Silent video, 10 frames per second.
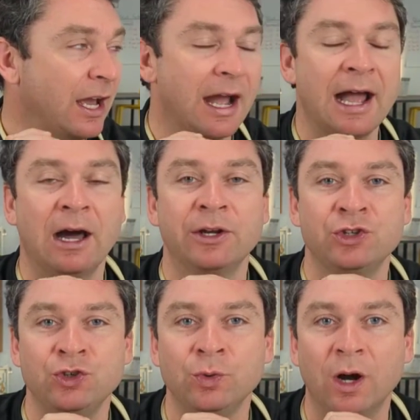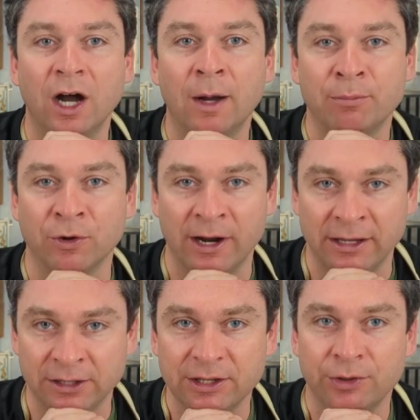How did you
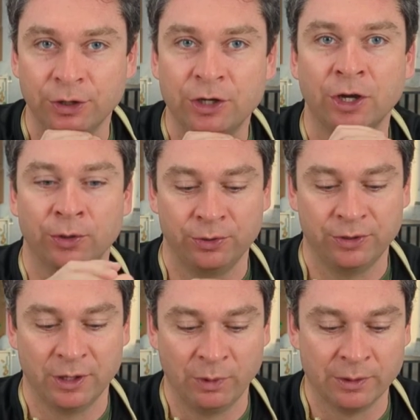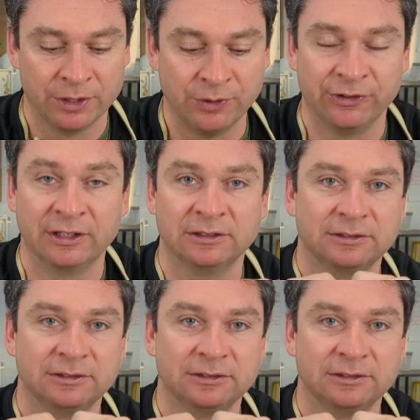upgrade the code that we were using?